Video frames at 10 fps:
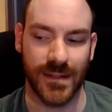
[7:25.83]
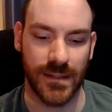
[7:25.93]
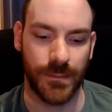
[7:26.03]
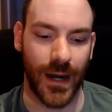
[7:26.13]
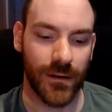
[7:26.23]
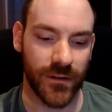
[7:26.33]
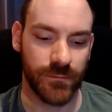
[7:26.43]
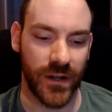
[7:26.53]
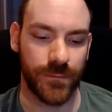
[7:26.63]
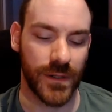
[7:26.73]
power of
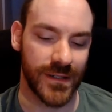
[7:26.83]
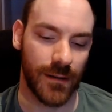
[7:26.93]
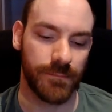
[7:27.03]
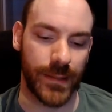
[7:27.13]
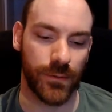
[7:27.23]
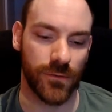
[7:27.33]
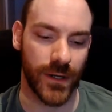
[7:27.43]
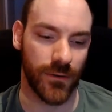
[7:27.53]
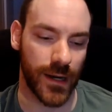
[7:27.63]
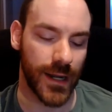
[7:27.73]
myth, but some people
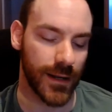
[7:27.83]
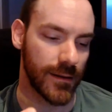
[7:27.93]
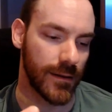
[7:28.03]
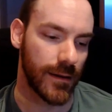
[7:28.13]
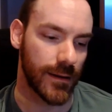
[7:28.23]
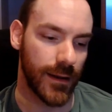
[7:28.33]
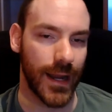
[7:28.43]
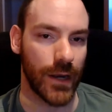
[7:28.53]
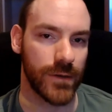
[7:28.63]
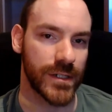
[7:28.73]
don't like the
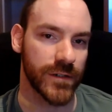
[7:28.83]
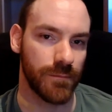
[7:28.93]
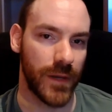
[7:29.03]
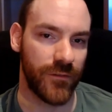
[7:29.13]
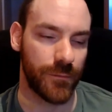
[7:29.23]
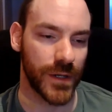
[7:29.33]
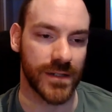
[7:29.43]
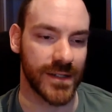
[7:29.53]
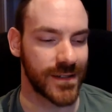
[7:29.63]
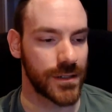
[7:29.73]
language of myth because
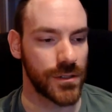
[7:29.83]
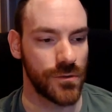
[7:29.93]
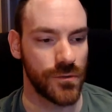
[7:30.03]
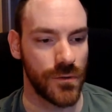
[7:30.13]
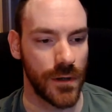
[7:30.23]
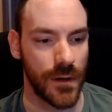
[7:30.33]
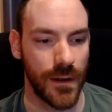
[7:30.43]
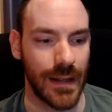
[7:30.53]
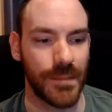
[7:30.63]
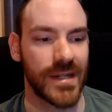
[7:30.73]
it's too
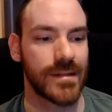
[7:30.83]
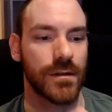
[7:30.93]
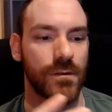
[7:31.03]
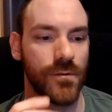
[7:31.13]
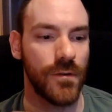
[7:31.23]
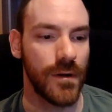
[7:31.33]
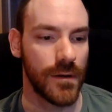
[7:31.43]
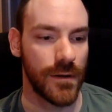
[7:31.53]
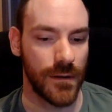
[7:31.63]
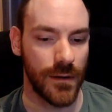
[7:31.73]
mystical.
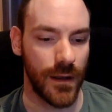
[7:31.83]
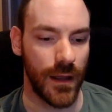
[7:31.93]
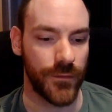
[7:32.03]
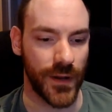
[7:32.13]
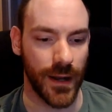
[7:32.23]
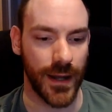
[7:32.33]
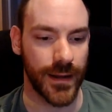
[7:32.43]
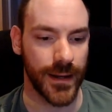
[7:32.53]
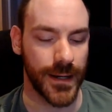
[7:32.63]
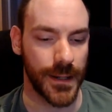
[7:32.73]
If you like
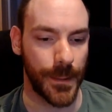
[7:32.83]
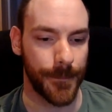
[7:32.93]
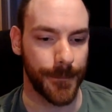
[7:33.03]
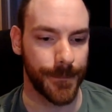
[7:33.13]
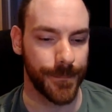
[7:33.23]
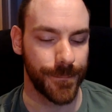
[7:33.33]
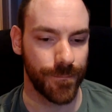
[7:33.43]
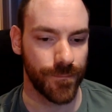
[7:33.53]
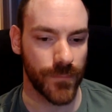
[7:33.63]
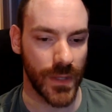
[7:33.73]
um,
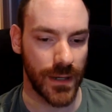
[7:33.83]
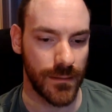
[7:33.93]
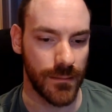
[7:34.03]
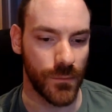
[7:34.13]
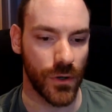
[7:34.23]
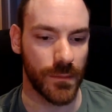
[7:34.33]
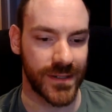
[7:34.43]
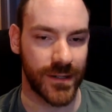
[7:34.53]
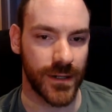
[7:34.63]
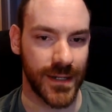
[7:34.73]
more
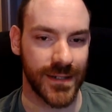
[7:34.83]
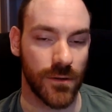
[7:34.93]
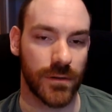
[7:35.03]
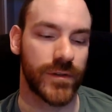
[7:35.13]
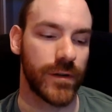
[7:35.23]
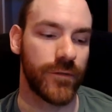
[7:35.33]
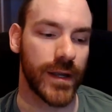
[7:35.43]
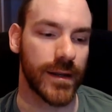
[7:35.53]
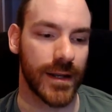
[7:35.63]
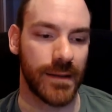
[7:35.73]
material, or if you
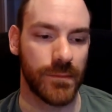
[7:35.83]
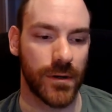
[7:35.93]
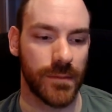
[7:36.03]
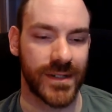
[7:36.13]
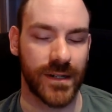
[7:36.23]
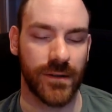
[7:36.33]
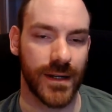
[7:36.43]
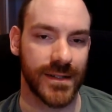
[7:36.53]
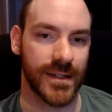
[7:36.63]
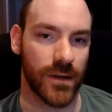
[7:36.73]
think in a more
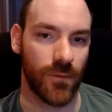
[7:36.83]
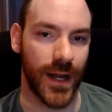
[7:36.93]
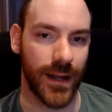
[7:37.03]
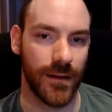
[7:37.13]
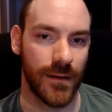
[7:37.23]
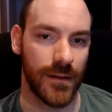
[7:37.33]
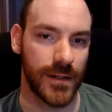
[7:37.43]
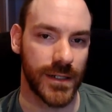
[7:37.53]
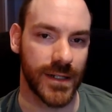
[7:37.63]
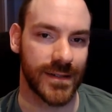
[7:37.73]
materialistic way,
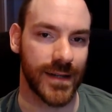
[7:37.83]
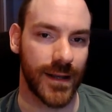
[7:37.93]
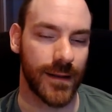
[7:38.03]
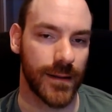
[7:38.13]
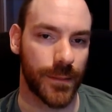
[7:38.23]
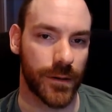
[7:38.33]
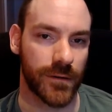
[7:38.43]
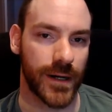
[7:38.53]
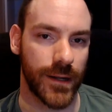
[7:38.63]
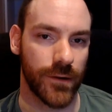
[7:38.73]
you can say the
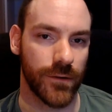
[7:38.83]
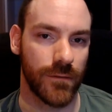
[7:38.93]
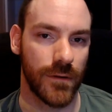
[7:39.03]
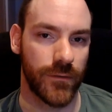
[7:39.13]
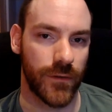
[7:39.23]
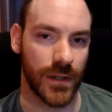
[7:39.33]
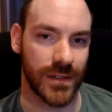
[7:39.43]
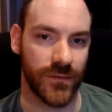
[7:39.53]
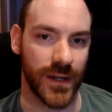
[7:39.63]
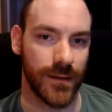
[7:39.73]
perennial philosophy,